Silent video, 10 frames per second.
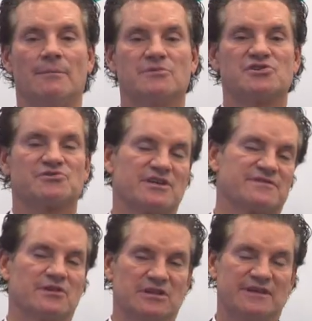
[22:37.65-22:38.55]

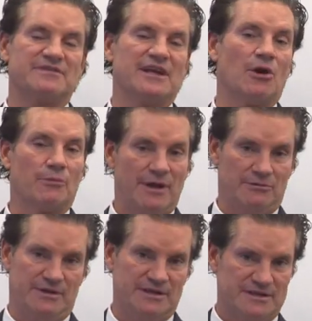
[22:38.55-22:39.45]
stressful lifting
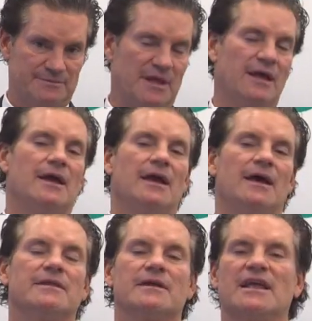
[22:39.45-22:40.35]
around it.
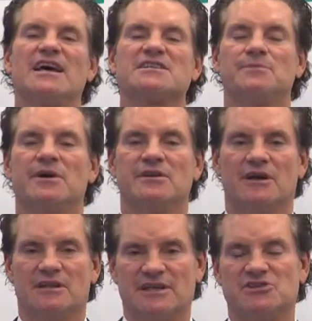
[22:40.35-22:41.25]
And then last but
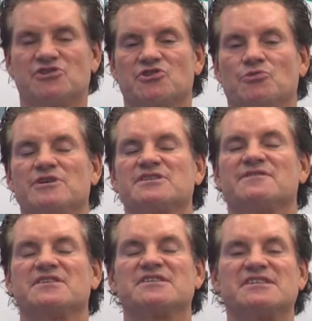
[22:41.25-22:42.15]
not least are the risks
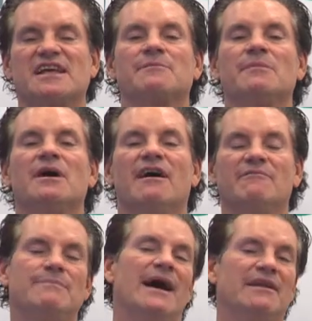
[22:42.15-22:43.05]
of the stigma
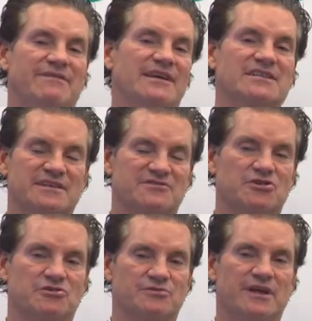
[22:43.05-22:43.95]
of bad facelift
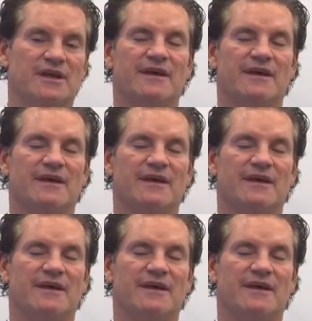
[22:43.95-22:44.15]
surgery.